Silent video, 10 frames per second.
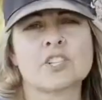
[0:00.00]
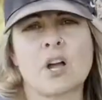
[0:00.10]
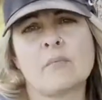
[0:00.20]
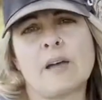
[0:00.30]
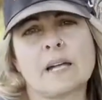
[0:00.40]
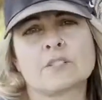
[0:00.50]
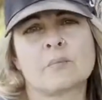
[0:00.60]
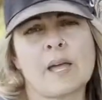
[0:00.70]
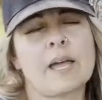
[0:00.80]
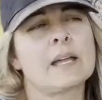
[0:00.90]
compactor
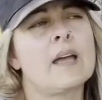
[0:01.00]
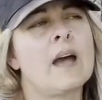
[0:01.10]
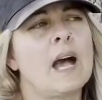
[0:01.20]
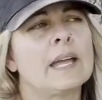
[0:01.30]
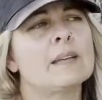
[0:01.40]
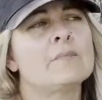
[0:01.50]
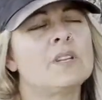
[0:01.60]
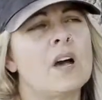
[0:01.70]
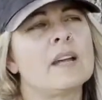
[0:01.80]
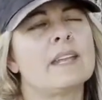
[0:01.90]
bag. I am
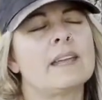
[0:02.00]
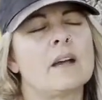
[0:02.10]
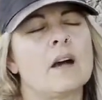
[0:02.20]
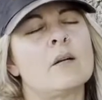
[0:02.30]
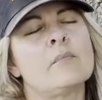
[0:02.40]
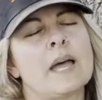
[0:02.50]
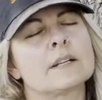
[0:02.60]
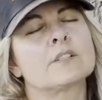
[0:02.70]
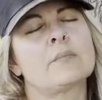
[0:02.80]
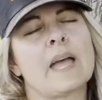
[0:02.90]
not a
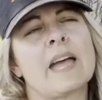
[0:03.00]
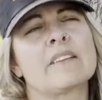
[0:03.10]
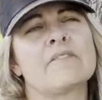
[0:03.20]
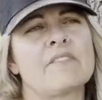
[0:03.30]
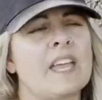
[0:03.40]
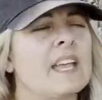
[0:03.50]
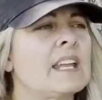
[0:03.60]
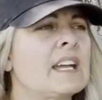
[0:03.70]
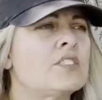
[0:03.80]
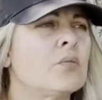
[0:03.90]
compactor bag
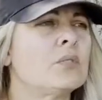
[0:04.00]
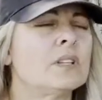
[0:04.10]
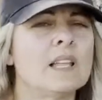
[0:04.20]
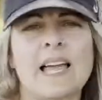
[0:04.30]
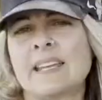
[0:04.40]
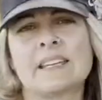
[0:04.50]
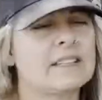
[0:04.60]
fan. I don't like